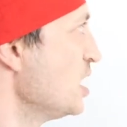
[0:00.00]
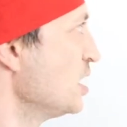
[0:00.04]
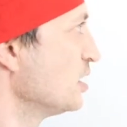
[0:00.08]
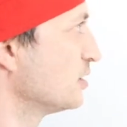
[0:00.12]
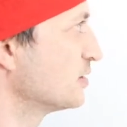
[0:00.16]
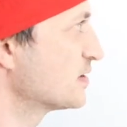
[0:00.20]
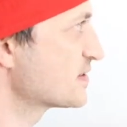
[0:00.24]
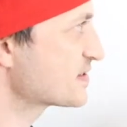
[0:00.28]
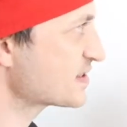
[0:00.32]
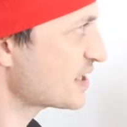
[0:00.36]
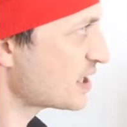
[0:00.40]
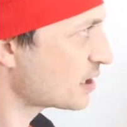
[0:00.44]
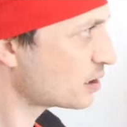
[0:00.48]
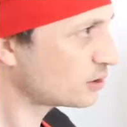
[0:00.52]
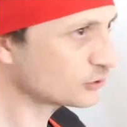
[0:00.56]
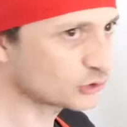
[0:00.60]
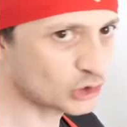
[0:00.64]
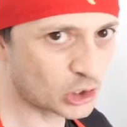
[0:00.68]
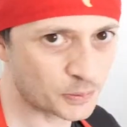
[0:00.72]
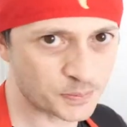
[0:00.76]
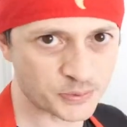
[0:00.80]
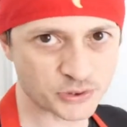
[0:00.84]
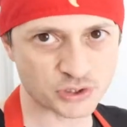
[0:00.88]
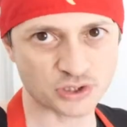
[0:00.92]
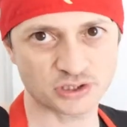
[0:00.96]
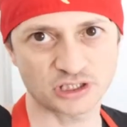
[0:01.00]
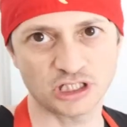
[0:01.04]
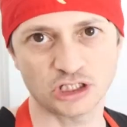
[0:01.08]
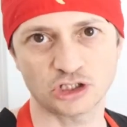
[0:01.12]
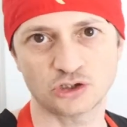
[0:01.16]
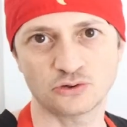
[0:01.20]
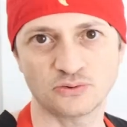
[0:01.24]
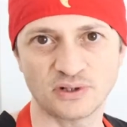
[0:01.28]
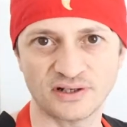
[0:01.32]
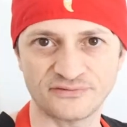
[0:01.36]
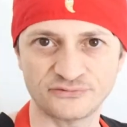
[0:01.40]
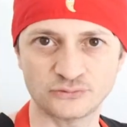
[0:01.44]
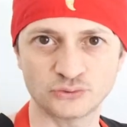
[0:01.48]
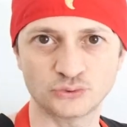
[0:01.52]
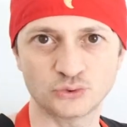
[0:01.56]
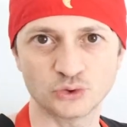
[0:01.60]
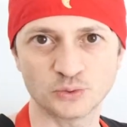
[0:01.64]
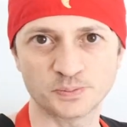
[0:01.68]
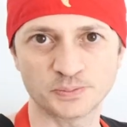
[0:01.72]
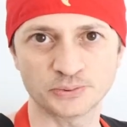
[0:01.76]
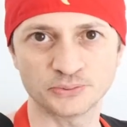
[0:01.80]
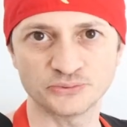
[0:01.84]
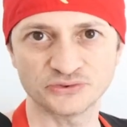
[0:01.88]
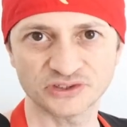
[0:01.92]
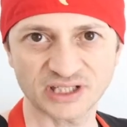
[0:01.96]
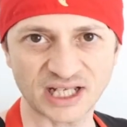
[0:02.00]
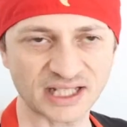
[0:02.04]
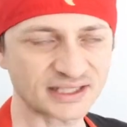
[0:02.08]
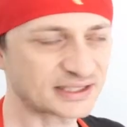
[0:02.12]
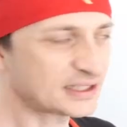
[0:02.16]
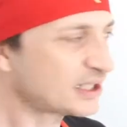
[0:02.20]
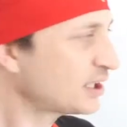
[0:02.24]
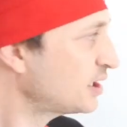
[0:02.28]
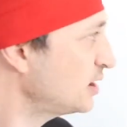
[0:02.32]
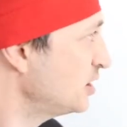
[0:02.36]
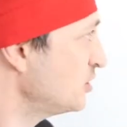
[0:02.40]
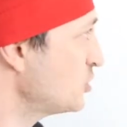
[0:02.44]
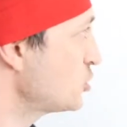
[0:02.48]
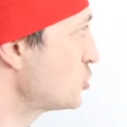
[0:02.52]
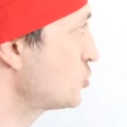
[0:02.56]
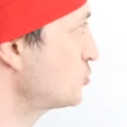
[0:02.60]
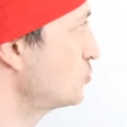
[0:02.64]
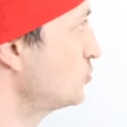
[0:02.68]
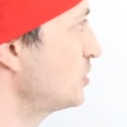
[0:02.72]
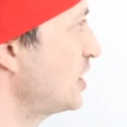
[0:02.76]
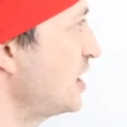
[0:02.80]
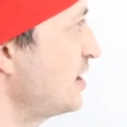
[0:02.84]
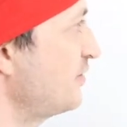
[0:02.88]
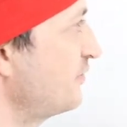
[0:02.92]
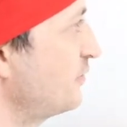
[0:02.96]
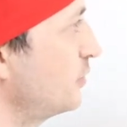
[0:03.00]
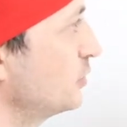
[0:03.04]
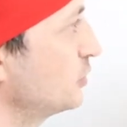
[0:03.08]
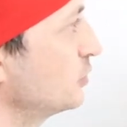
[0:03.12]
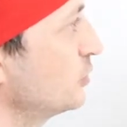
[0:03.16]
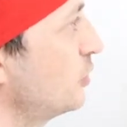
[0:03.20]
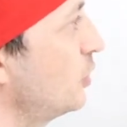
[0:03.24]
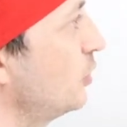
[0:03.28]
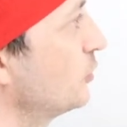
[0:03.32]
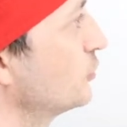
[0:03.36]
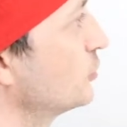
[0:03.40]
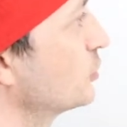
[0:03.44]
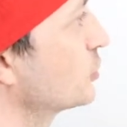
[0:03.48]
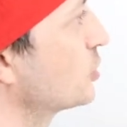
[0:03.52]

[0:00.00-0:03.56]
The second option that you have to do puntata is to have, on the